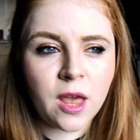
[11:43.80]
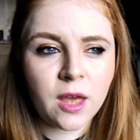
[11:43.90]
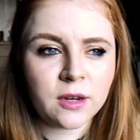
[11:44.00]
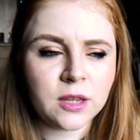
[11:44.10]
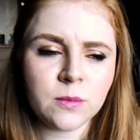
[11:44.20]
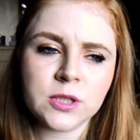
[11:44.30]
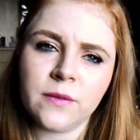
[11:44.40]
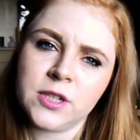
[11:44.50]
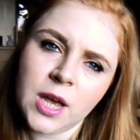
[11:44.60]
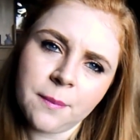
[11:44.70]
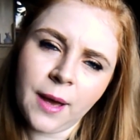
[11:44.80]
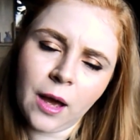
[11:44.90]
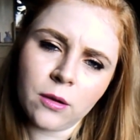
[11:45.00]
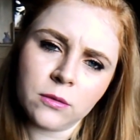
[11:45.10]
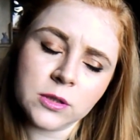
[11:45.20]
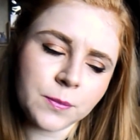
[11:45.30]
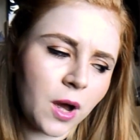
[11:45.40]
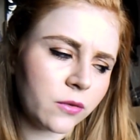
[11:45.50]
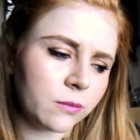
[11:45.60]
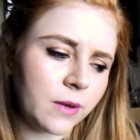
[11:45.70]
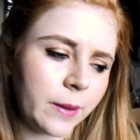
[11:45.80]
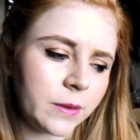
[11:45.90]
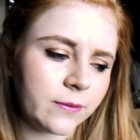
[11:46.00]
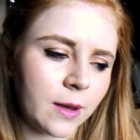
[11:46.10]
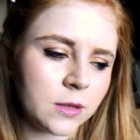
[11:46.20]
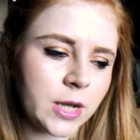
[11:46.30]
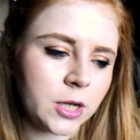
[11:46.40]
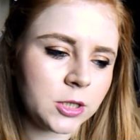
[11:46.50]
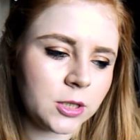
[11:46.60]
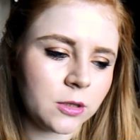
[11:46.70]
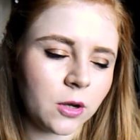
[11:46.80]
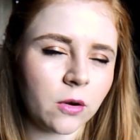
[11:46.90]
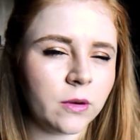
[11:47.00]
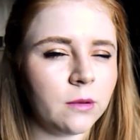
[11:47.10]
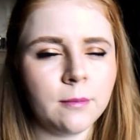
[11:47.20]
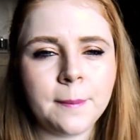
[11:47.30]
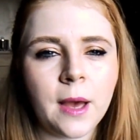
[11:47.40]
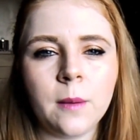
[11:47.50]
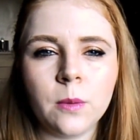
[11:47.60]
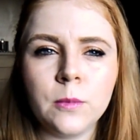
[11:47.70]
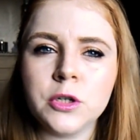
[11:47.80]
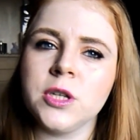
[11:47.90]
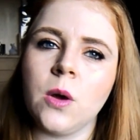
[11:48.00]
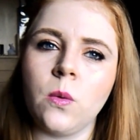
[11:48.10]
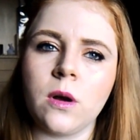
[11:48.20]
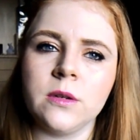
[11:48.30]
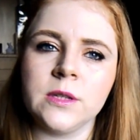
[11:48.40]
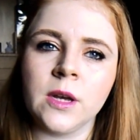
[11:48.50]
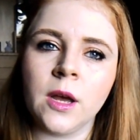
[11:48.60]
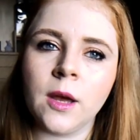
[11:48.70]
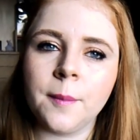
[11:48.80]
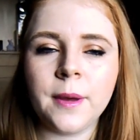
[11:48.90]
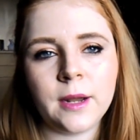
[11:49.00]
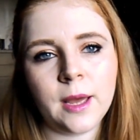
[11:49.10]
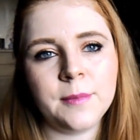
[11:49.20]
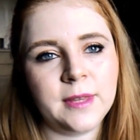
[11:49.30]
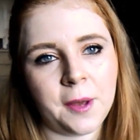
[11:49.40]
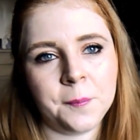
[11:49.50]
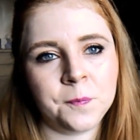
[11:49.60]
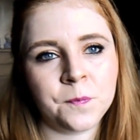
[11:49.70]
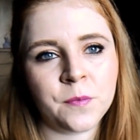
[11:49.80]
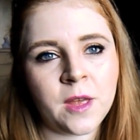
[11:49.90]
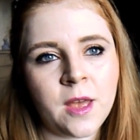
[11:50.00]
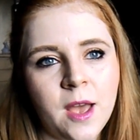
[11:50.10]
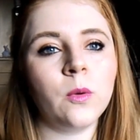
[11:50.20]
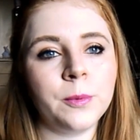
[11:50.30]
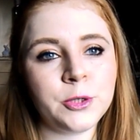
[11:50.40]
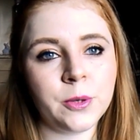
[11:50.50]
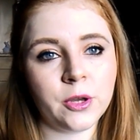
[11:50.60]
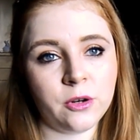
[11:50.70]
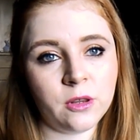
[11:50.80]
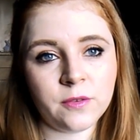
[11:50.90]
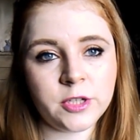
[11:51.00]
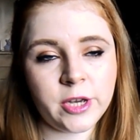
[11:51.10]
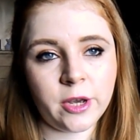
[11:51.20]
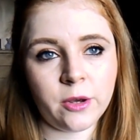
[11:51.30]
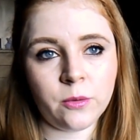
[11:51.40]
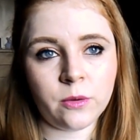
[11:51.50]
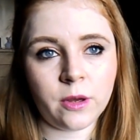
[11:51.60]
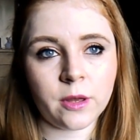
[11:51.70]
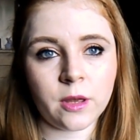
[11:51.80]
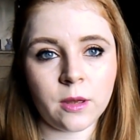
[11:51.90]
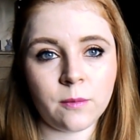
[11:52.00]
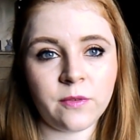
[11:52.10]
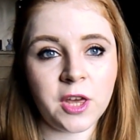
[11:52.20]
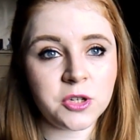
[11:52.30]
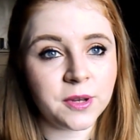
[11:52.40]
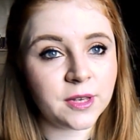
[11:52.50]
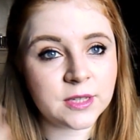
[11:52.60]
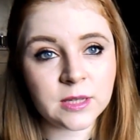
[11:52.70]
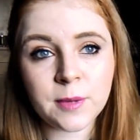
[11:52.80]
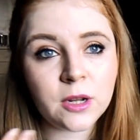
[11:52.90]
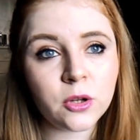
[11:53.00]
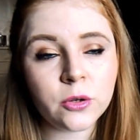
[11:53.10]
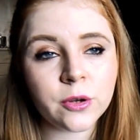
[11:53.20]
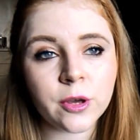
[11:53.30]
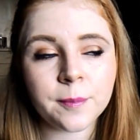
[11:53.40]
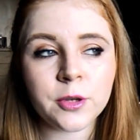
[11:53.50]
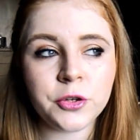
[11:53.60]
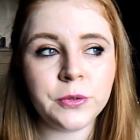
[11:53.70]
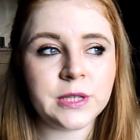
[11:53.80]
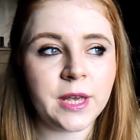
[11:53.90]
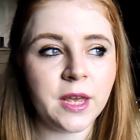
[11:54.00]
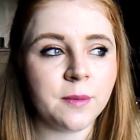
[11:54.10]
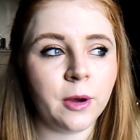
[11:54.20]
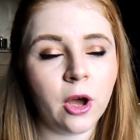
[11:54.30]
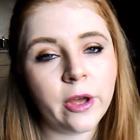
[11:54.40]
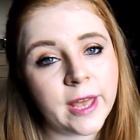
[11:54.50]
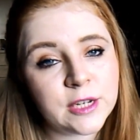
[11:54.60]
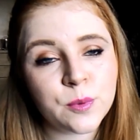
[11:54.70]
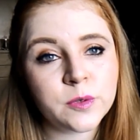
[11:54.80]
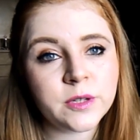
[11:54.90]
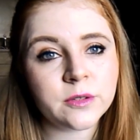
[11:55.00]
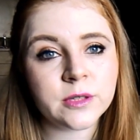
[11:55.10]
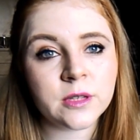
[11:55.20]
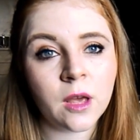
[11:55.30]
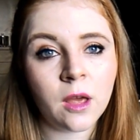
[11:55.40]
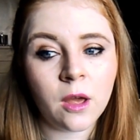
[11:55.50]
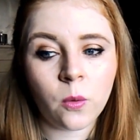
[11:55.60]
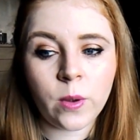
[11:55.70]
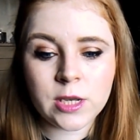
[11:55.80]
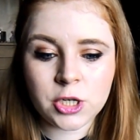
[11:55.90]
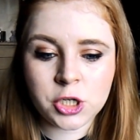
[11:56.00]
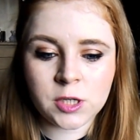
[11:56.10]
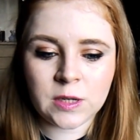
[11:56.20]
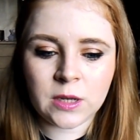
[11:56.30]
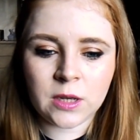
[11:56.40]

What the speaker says: anything was over £10 apart from maybe the foundation. I can't really remember how much that was, but yeah. I will be doing another video featuring a similar look but using my high-end products, which